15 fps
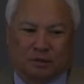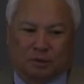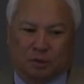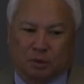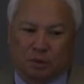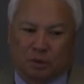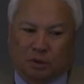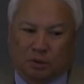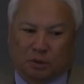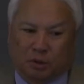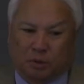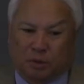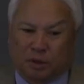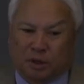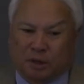through uh,
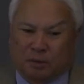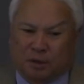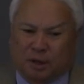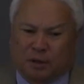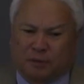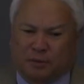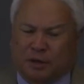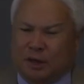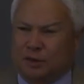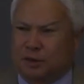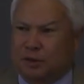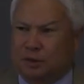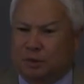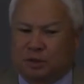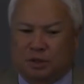wood product
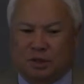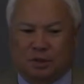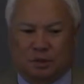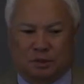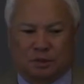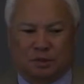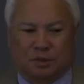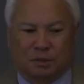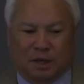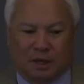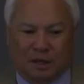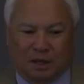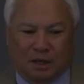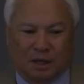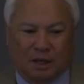manufacturing, which equals
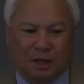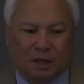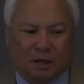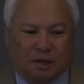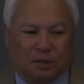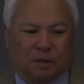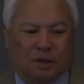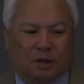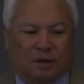demand. We